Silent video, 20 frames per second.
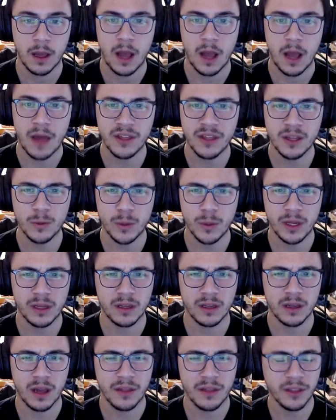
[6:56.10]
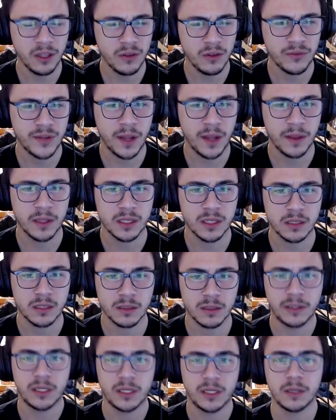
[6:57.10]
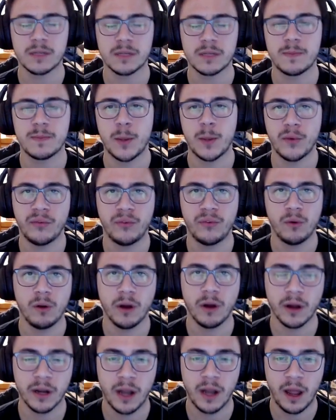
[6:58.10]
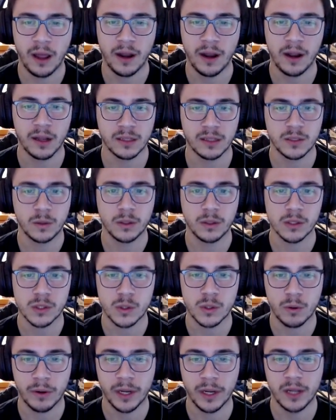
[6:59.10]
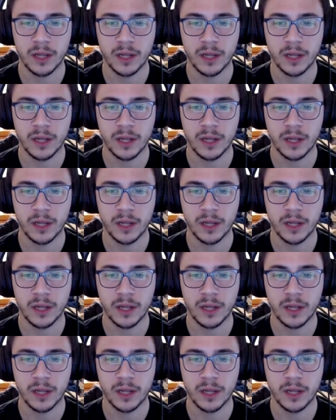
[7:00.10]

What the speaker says: I think you've done this mug before, and I told the story of